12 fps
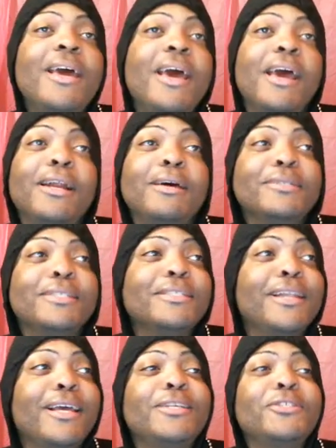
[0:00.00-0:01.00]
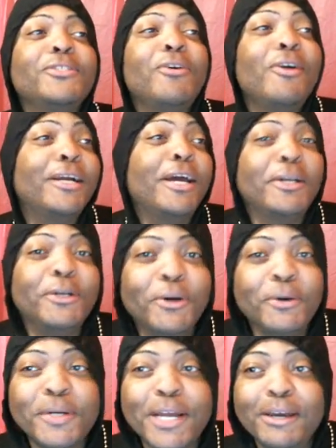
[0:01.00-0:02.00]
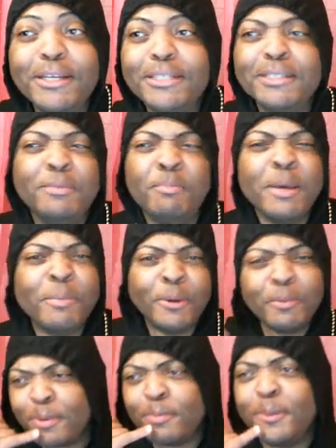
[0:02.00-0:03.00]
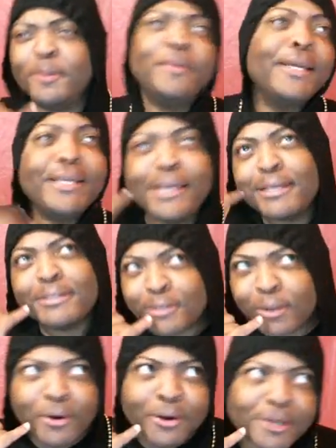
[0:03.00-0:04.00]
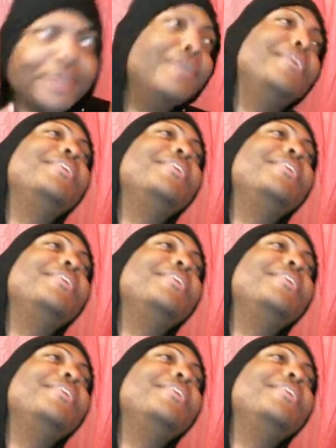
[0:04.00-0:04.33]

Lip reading: And I'm just like, Star, I gotta go now. He just, Bimbo, Bimbo. I'm like, yes, Star.